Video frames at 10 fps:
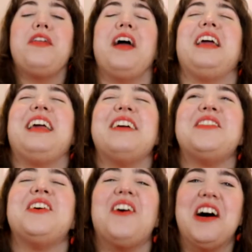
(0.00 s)
They give
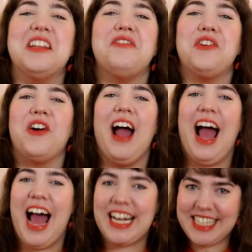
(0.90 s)
you all of your
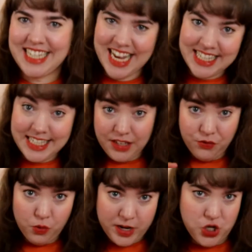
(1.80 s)
access
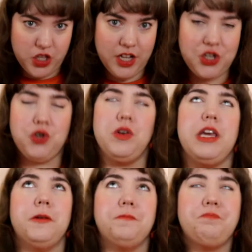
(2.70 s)
information that you
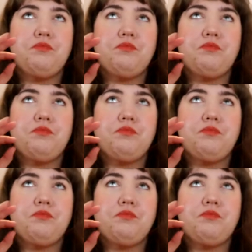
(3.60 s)
need,